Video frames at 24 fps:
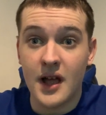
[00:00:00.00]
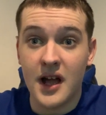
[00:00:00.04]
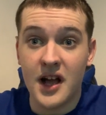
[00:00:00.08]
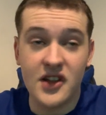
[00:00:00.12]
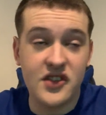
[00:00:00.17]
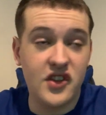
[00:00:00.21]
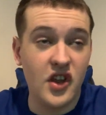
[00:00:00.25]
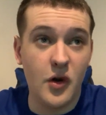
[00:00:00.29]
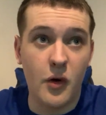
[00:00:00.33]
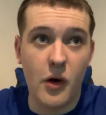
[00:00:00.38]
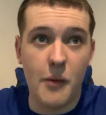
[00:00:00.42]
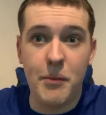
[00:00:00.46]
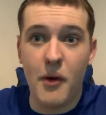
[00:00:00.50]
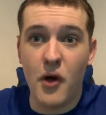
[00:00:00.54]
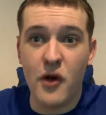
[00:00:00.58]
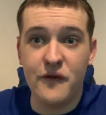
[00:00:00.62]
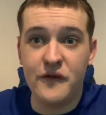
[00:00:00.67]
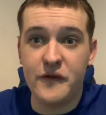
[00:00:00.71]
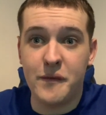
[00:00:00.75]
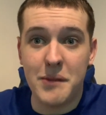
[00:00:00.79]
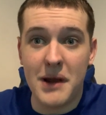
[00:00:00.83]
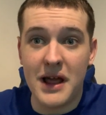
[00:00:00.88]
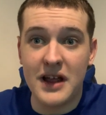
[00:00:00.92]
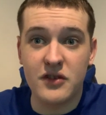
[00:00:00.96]
I don't know what
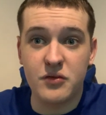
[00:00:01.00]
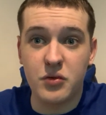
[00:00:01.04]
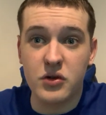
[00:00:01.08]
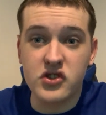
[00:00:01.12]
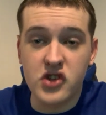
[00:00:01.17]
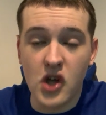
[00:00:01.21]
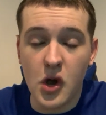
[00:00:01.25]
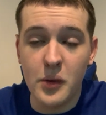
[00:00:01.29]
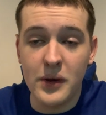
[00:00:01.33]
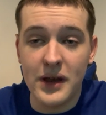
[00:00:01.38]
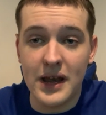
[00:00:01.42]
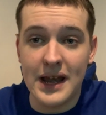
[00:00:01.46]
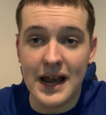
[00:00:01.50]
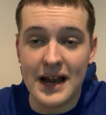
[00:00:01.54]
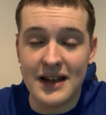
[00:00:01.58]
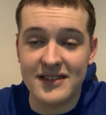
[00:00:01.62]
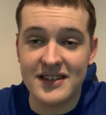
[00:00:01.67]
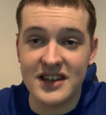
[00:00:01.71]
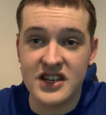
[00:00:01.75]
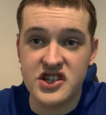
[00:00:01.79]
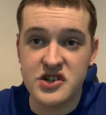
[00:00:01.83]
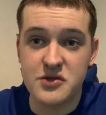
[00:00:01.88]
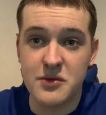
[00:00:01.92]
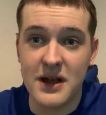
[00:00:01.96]
both players were doing in that
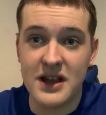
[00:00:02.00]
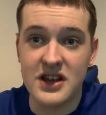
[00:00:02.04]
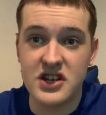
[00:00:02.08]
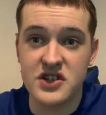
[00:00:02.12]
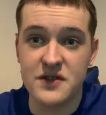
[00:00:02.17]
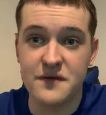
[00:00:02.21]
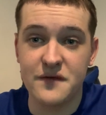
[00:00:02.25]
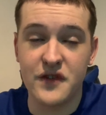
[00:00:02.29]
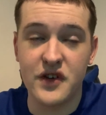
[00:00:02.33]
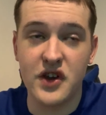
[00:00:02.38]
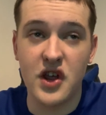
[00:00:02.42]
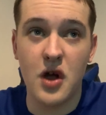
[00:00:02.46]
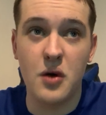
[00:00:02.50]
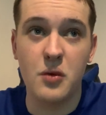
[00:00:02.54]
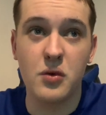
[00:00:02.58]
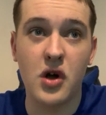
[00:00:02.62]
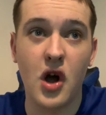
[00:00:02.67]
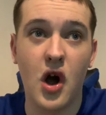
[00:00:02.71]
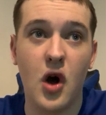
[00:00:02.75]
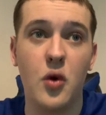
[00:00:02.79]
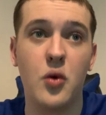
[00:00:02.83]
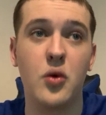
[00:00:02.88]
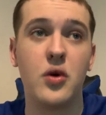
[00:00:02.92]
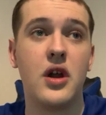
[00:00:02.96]
situation for the own
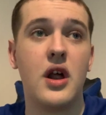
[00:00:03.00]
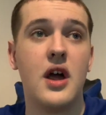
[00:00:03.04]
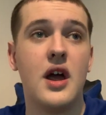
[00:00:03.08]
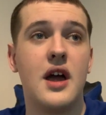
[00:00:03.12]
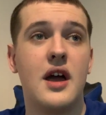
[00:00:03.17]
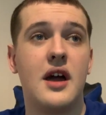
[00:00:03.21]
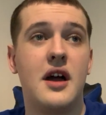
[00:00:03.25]
goal.